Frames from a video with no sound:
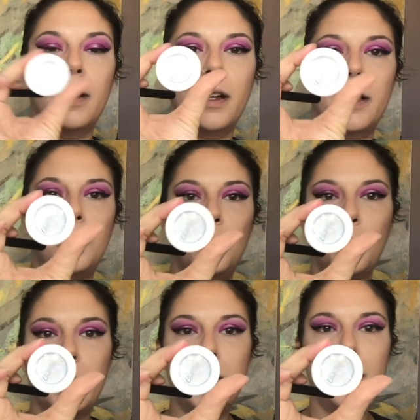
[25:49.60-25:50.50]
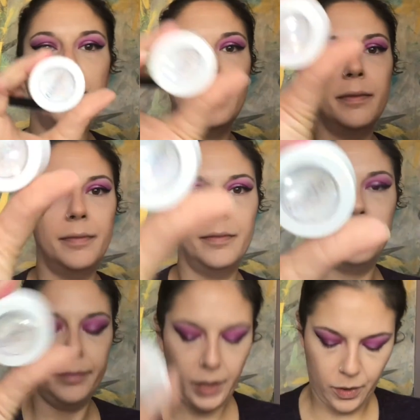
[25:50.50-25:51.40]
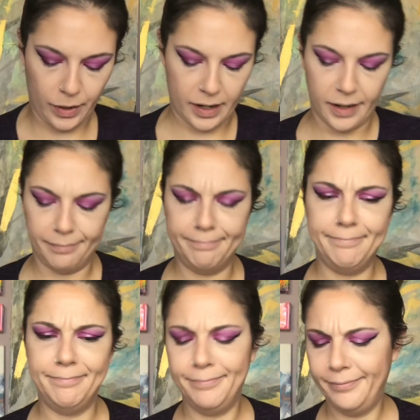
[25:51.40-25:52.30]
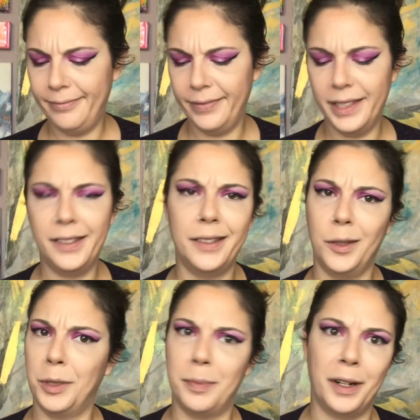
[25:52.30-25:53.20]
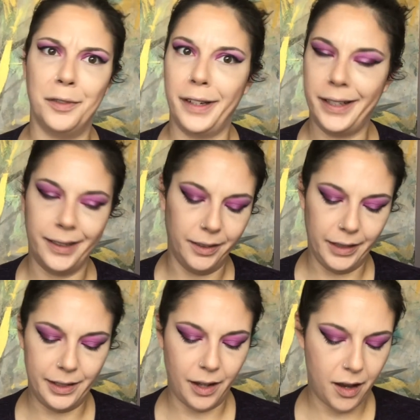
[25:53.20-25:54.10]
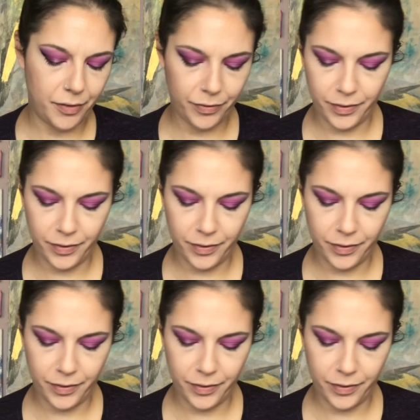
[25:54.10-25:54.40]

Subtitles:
Ice Dream. Hold on. This is so much better if I take the lids off.